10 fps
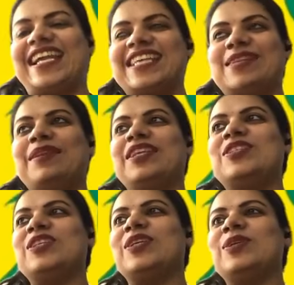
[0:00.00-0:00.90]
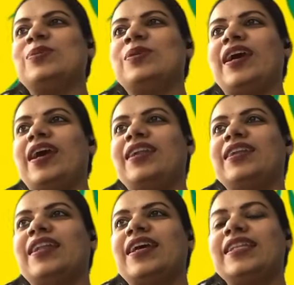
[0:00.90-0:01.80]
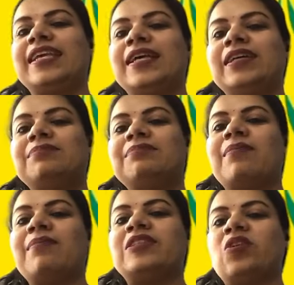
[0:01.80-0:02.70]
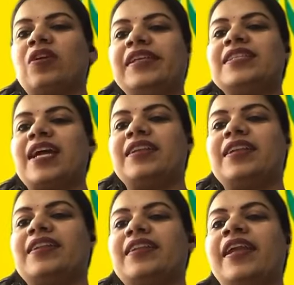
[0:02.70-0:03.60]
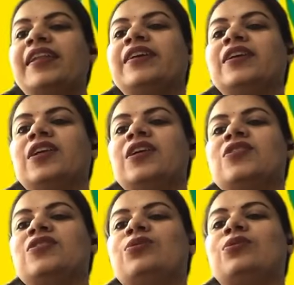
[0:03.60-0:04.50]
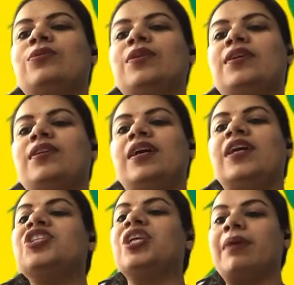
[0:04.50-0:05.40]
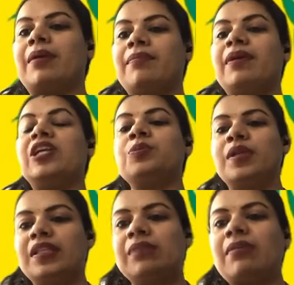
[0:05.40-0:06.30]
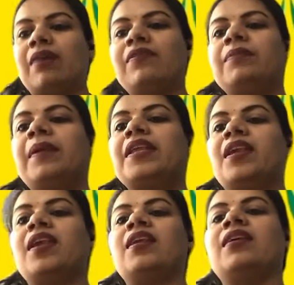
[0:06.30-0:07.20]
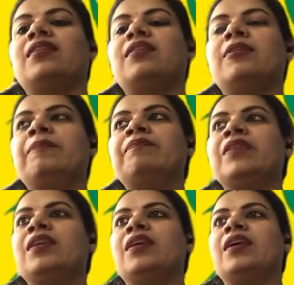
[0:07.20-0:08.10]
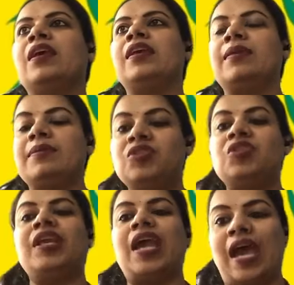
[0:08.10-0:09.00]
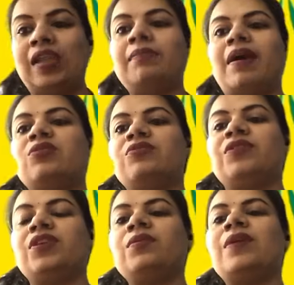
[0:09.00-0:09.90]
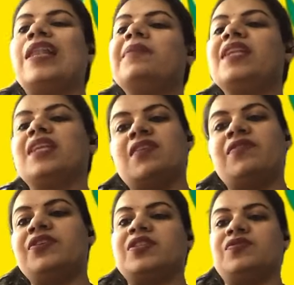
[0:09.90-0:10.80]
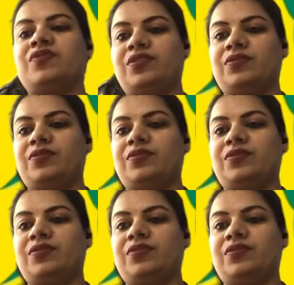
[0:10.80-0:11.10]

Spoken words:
Science I'll be teaching you, and I think ma'am has already started, right? So Harshvardhani ma'am will be taking chemistry and bio for you. I'll be taking physics.